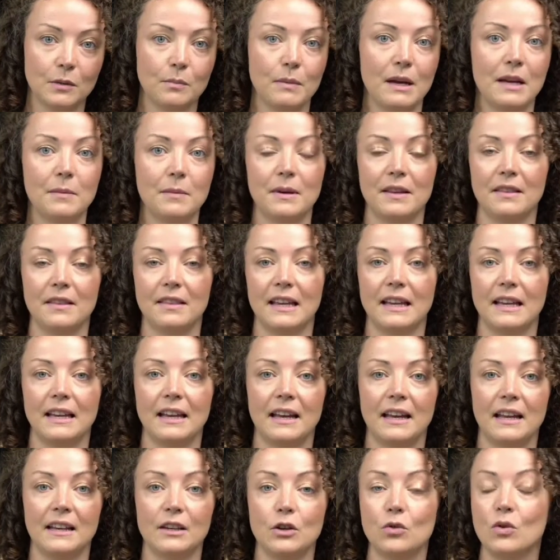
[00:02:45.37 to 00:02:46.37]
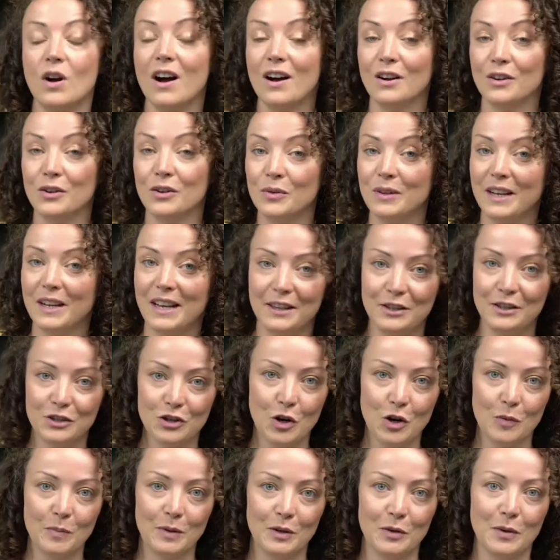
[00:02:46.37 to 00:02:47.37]
You may be thinking you can't go and get a
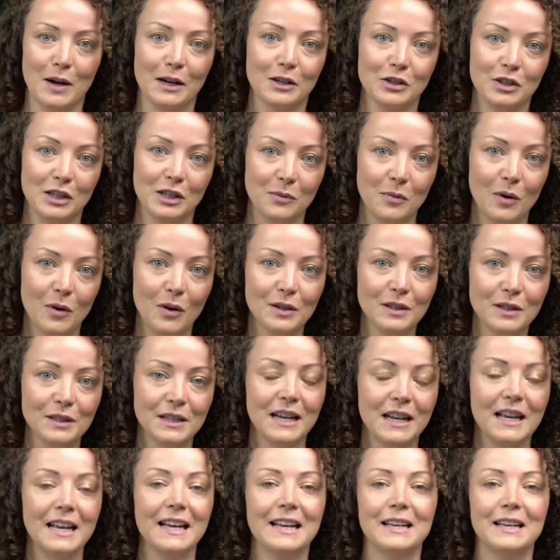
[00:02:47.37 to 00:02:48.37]
job that you actually want.